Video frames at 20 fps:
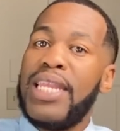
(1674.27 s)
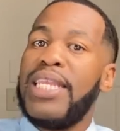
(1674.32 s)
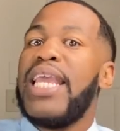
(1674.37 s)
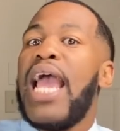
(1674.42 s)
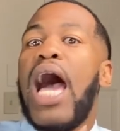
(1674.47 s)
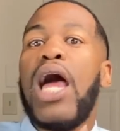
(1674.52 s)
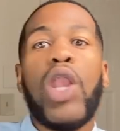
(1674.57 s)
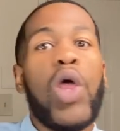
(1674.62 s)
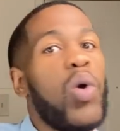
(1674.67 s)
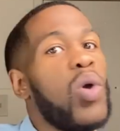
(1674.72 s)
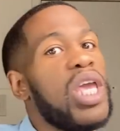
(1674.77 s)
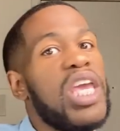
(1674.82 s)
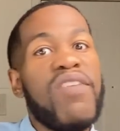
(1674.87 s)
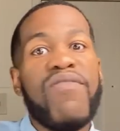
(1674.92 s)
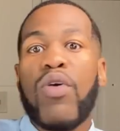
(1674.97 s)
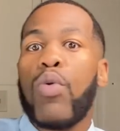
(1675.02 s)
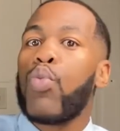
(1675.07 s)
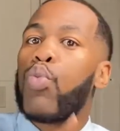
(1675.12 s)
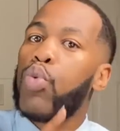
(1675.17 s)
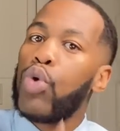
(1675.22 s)
y'all don't
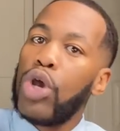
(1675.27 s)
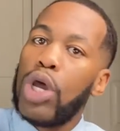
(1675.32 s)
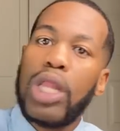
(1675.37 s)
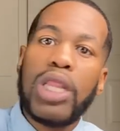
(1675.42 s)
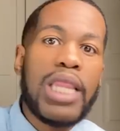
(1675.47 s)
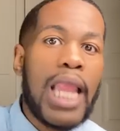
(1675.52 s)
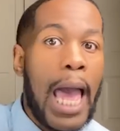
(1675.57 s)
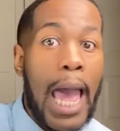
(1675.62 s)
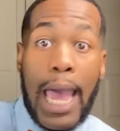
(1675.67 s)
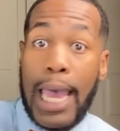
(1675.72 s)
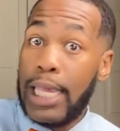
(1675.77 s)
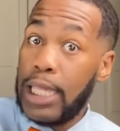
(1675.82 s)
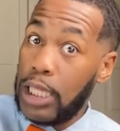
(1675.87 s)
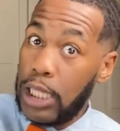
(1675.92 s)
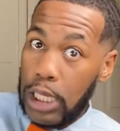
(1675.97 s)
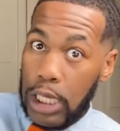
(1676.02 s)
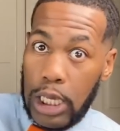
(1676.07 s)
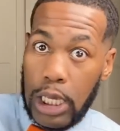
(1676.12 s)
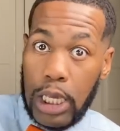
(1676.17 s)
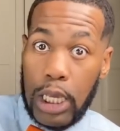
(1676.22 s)
even realize
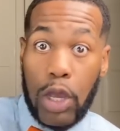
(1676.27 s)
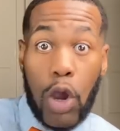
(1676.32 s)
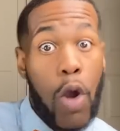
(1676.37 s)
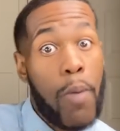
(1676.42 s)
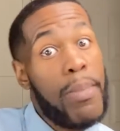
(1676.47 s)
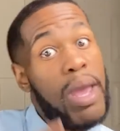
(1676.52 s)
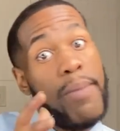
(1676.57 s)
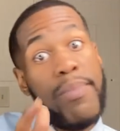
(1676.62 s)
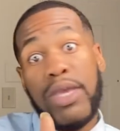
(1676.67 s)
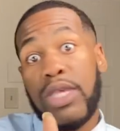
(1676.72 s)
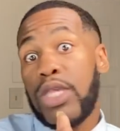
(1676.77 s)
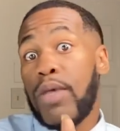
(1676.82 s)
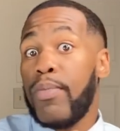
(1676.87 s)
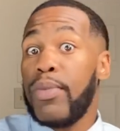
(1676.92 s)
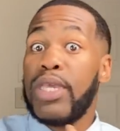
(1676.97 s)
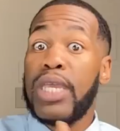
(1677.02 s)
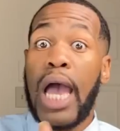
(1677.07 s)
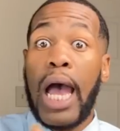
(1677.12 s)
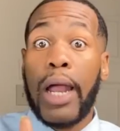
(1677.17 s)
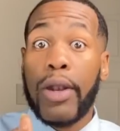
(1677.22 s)
it, or maybe some of
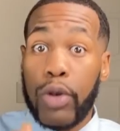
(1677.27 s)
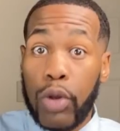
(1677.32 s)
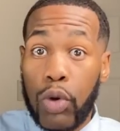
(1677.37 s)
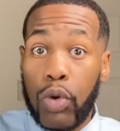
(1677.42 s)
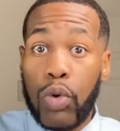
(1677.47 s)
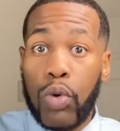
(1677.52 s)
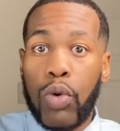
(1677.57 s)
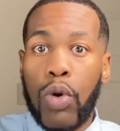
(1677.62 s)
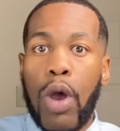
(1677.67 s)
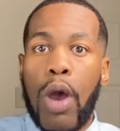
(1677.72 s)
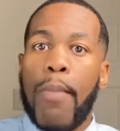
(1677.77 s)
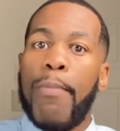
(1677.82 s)
y'all do,